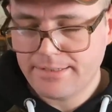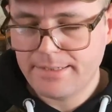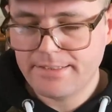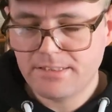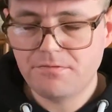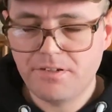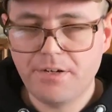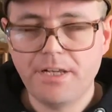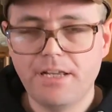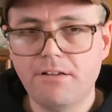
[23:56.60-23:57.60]
it's a
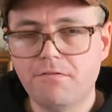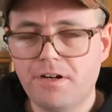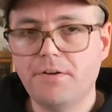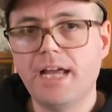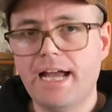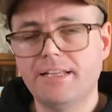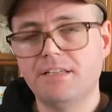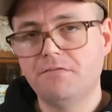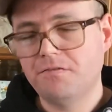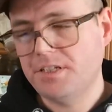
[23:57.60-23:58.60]
very, very
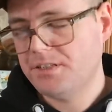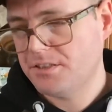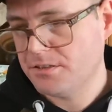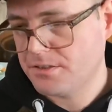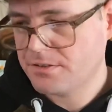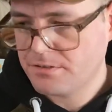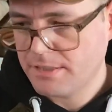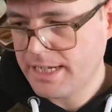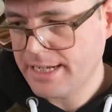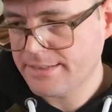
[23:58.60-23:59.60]
handy feature,
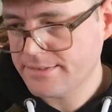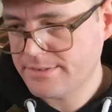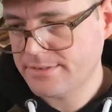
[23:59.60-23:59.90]
and